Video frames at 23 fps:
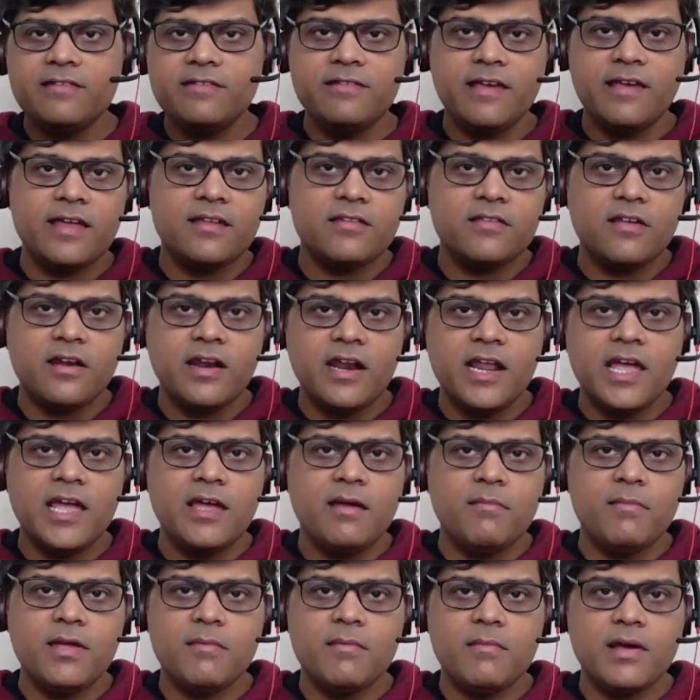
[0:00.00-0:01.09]
change the
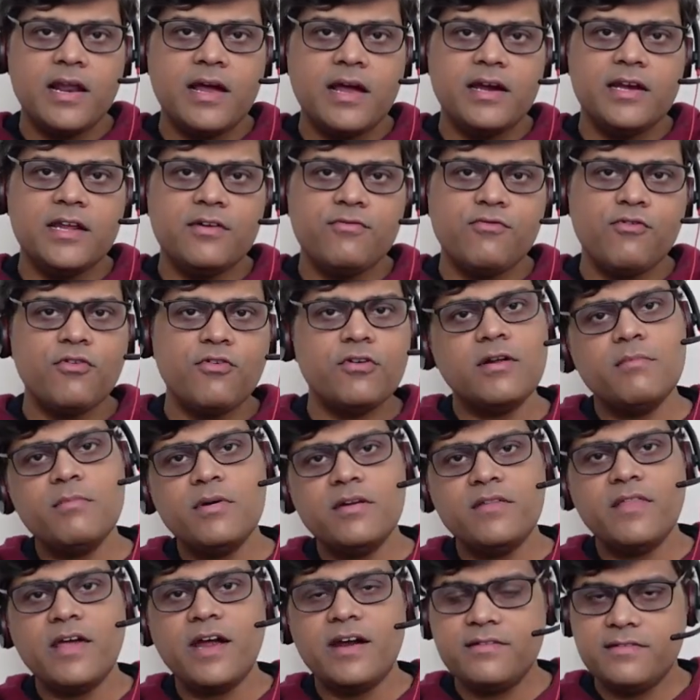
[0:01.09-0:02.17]
name, email ID, phone number,
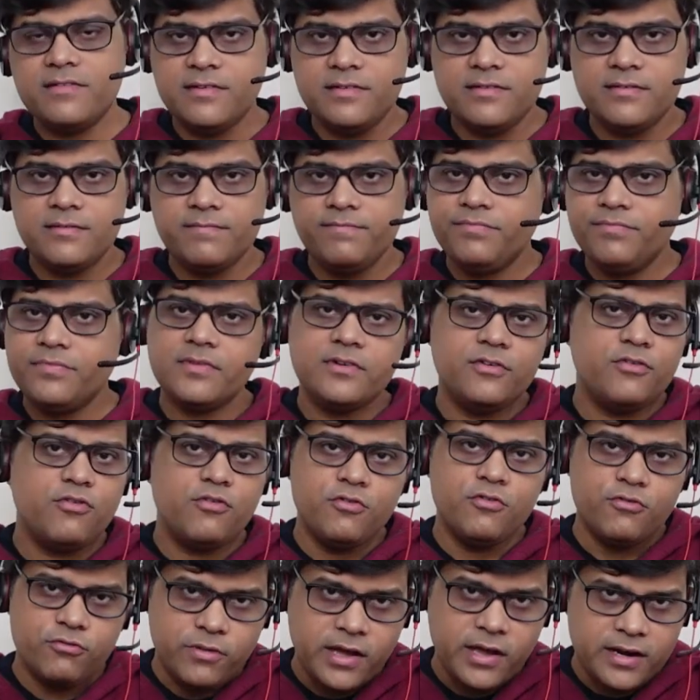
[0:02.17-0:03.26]
that's it. Don't
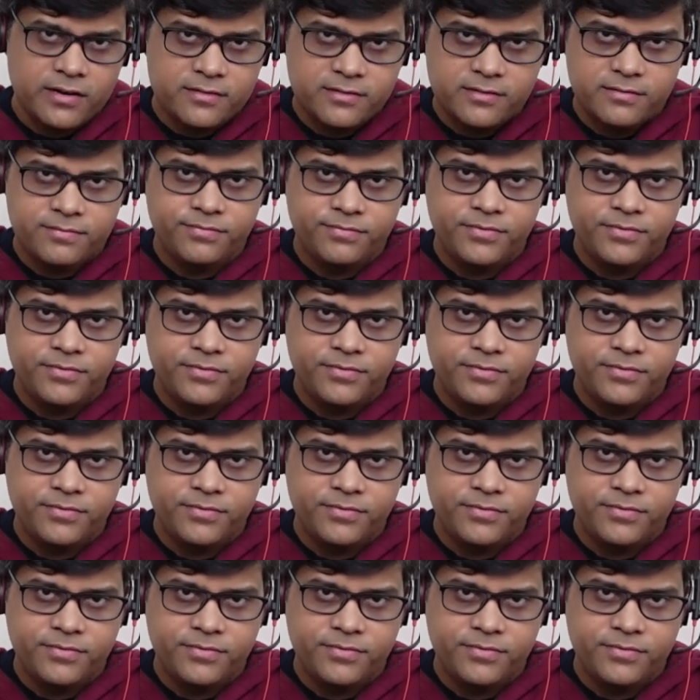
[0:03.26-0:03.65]
do that.